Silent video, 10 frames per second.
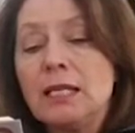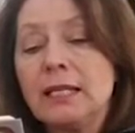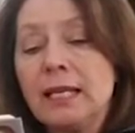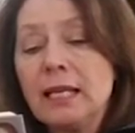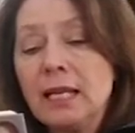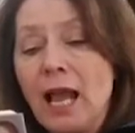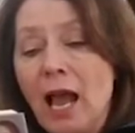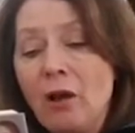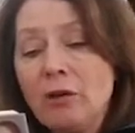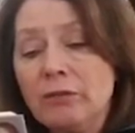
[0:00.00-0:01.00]
"Get
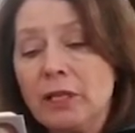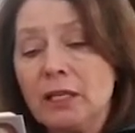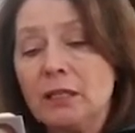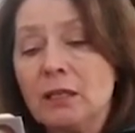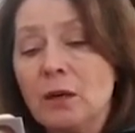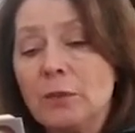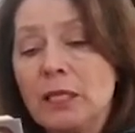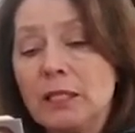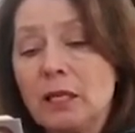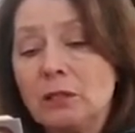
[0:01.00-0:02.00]
out of here,"
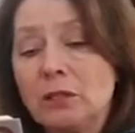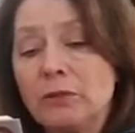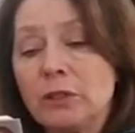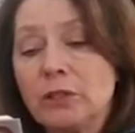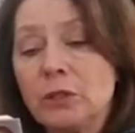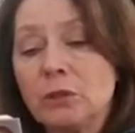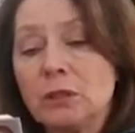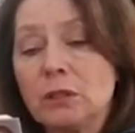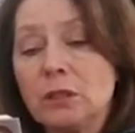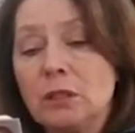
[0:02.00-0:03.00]
Harmony yelled over her
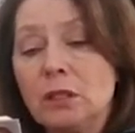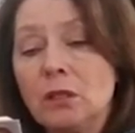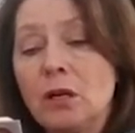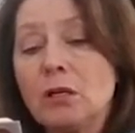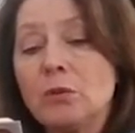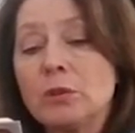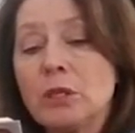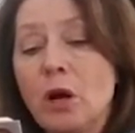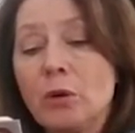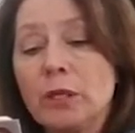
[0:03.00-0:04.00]
shoulder. Her uncle
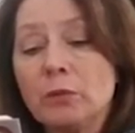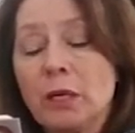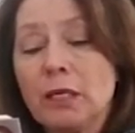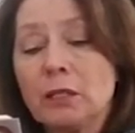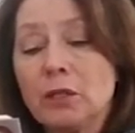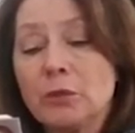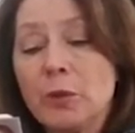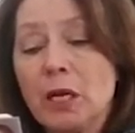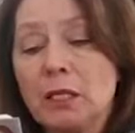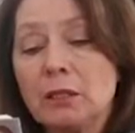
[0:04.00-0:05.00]
was already running close
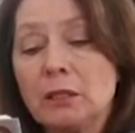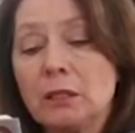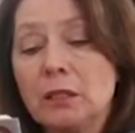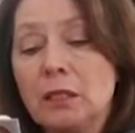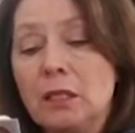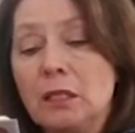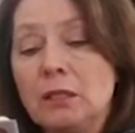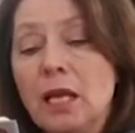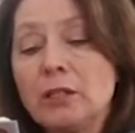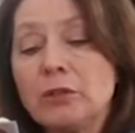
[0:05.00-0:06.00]
behind her.
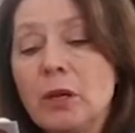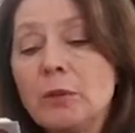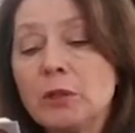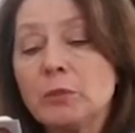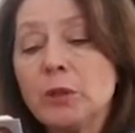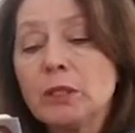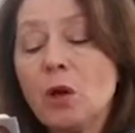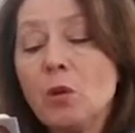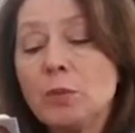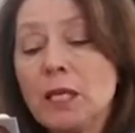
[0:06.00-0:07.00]
"That tremor could bring the
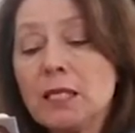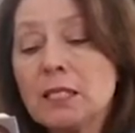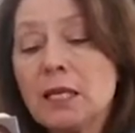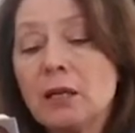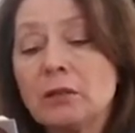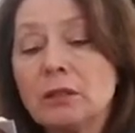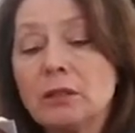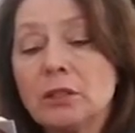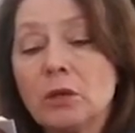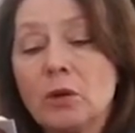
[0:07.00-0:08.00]
whole place down,"
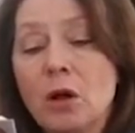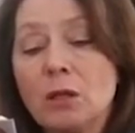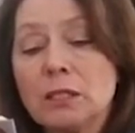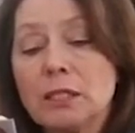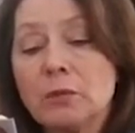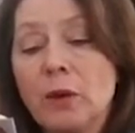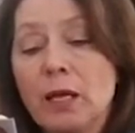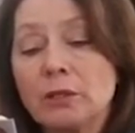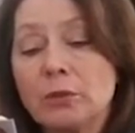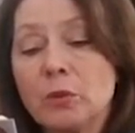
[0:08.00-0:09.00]
Joe called as he
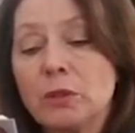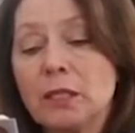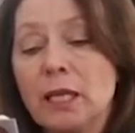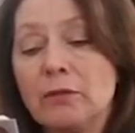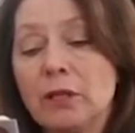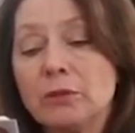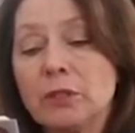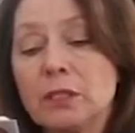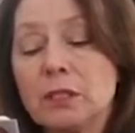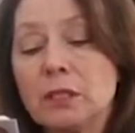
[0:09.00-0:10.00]
ran toward the cave
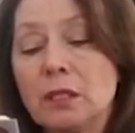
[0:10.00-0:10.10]
entrance.